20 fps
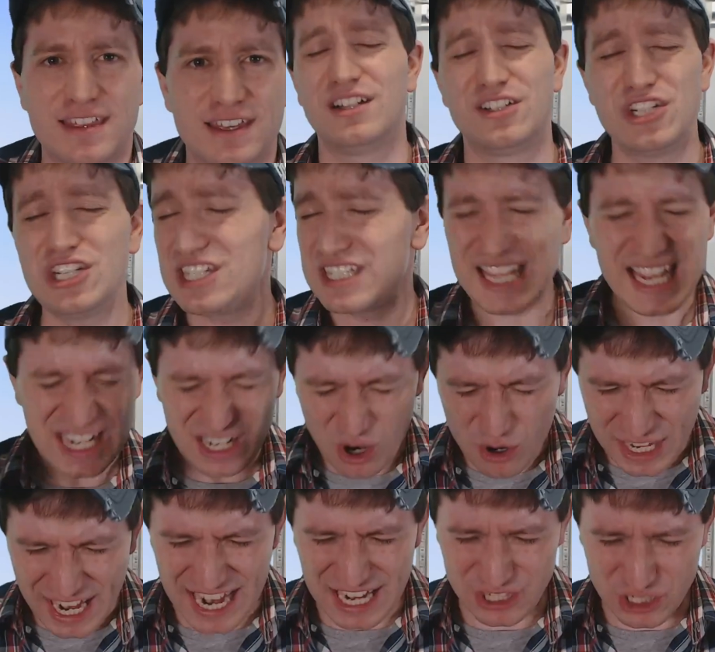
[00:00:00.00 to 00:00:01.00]
Just think,
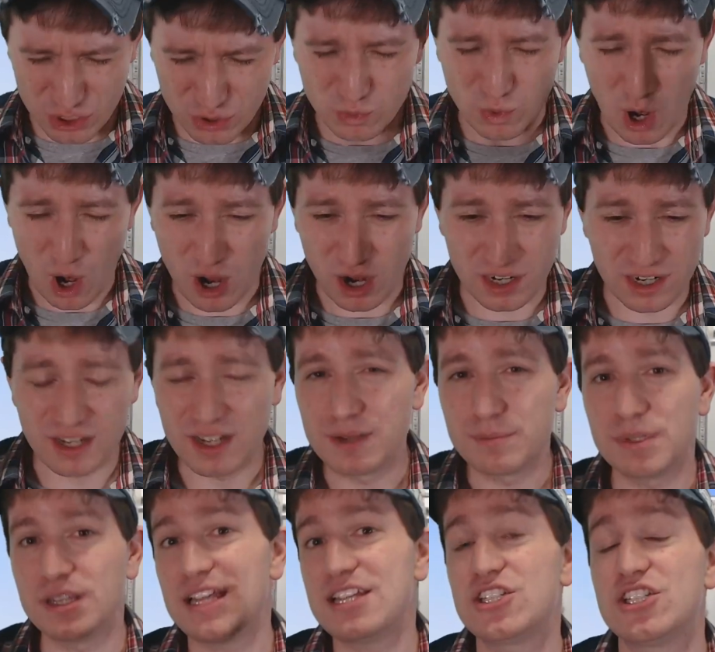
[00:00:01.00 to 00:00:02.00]
okay, you're wrong,
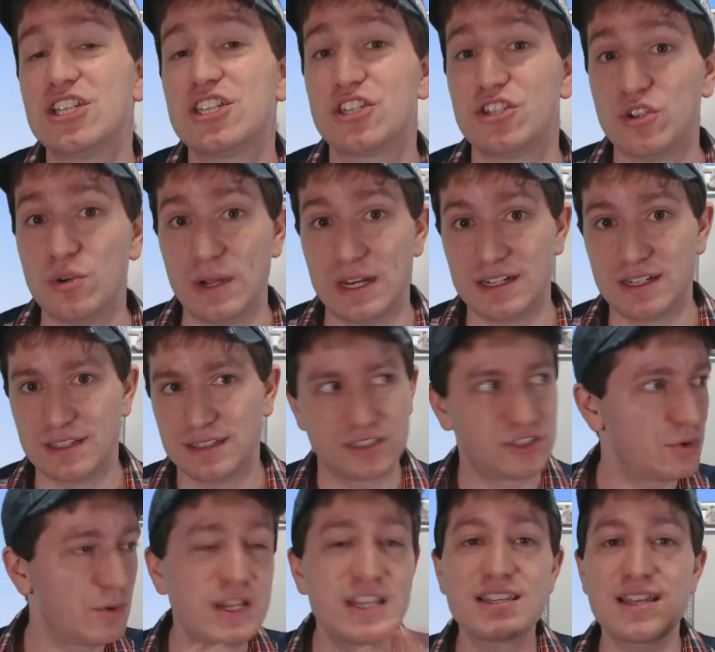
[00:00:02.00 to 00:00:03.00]
but let's just do it.
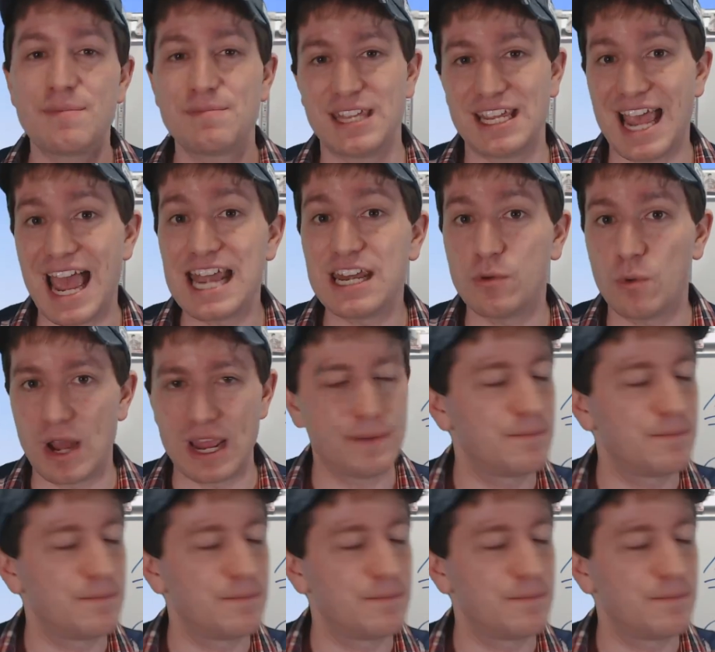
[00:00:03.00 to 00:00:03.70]
Doing something anyway.